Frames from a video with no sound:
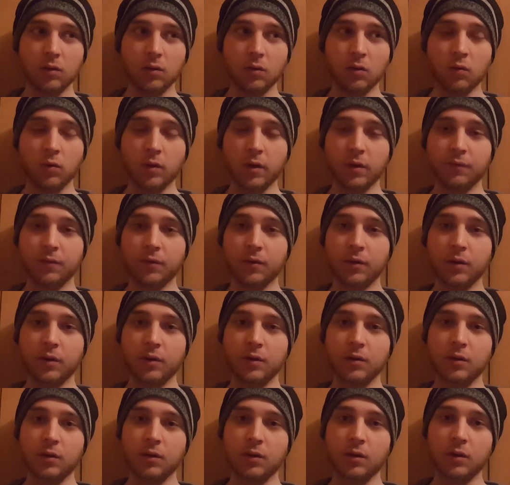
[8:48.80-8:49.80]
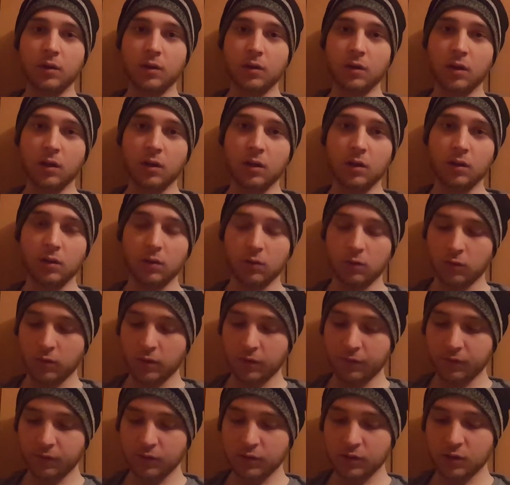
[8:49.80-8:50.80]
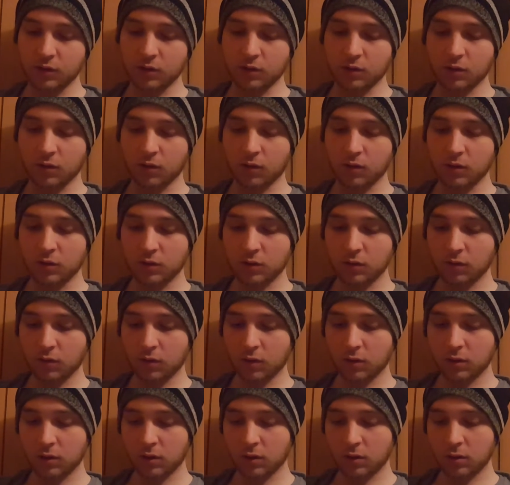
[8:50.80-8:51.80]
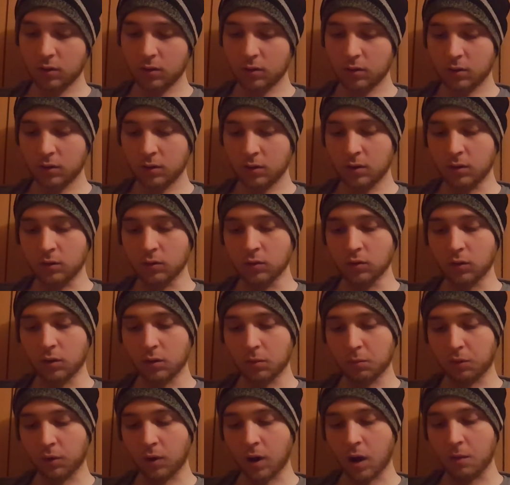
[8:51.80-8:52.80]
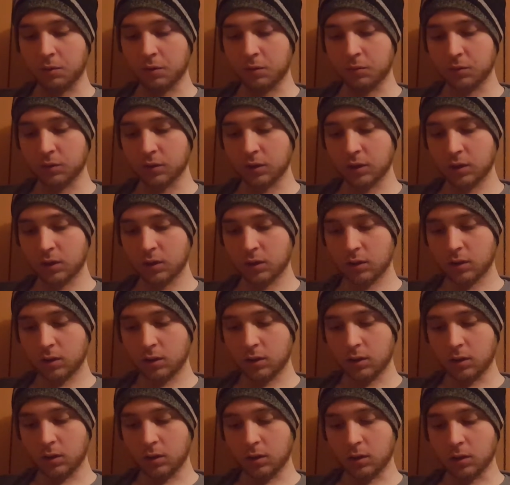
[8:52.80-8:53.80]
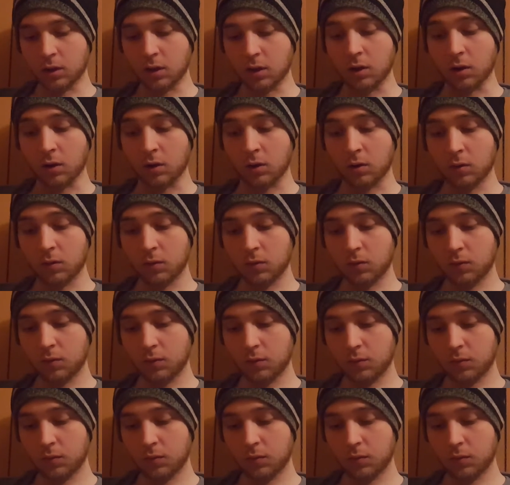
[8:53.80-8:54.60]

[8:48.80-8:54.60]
whoever's insurance you're under, you could probably go